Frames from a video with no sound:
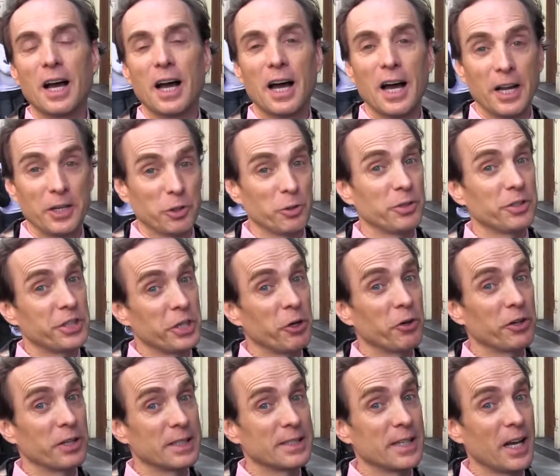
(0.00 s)
I do
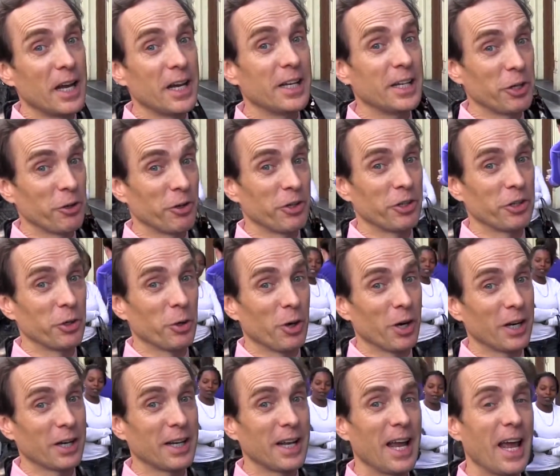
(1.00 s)
interior design here in New
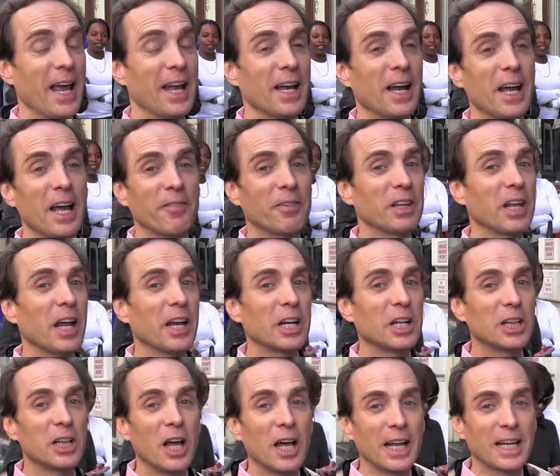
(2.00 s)
York and I have a lot of
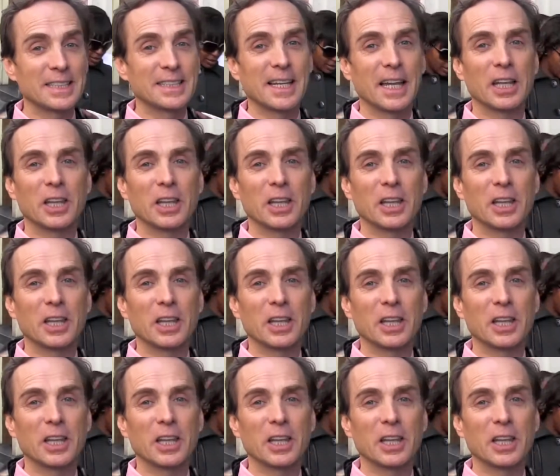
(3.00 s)
clients that